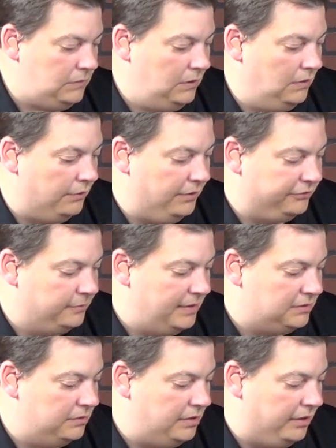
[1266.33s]
All right, let's go
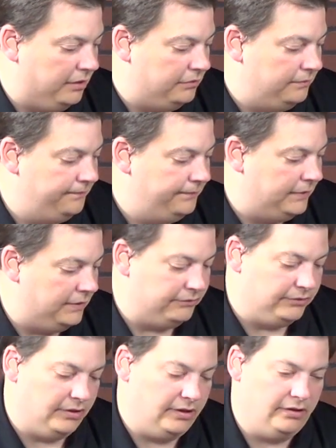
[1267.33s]
back to the Heil. There's
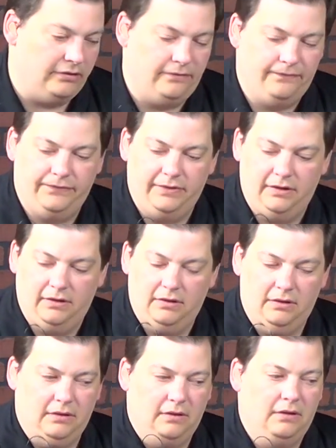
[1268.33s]
the Heil.
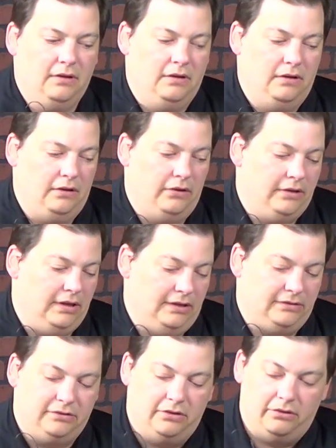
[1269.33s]
Okay,
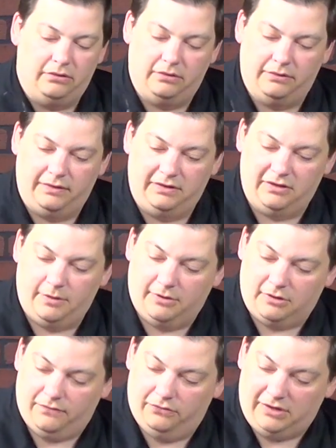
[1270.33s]
so these other
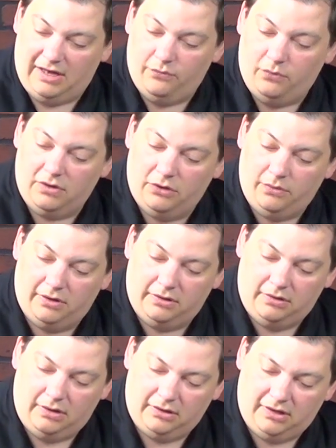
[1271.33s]
microphones, I have one other
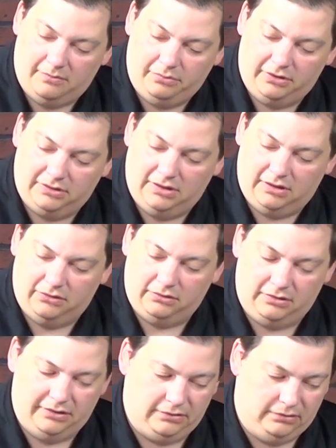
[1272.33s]
one I got plugged in. I'm going
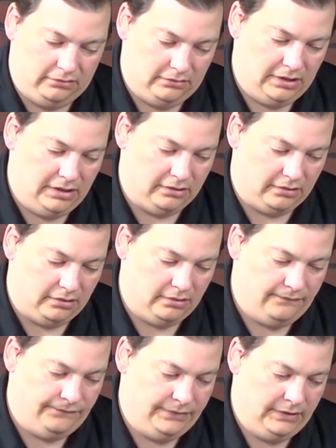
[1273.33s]
to let you hear.
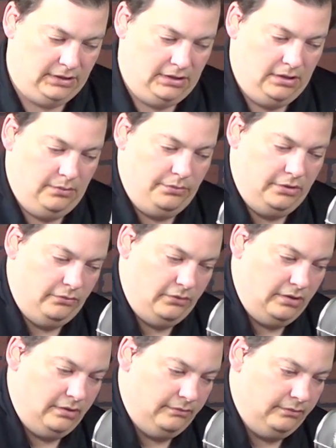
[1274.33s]
But
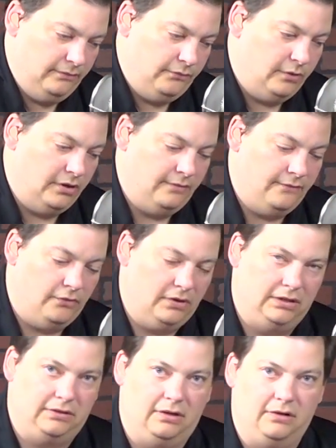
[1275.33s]
before I
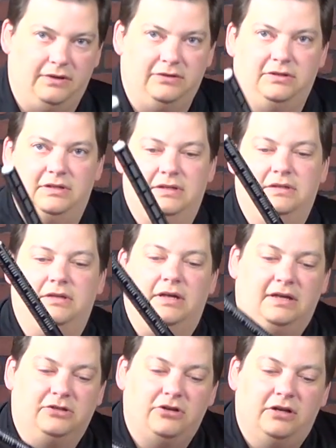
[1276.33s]
get there, this is
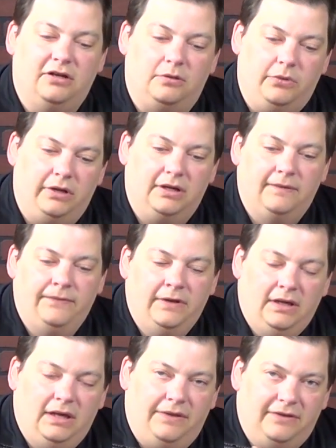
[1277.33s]
a shotgun mic.
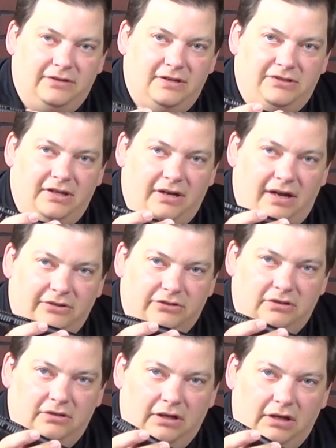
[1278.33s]
This is a
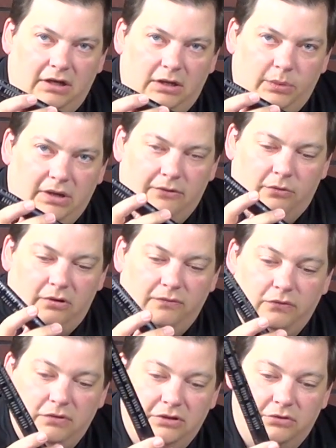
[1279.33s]
Sennheiser, and we have quite a
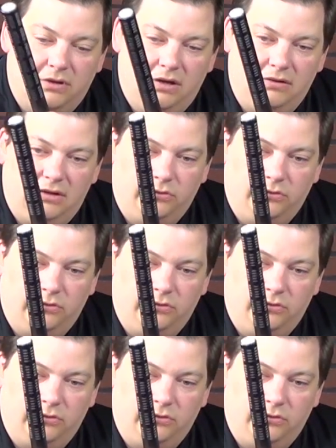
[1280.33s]
few of these around as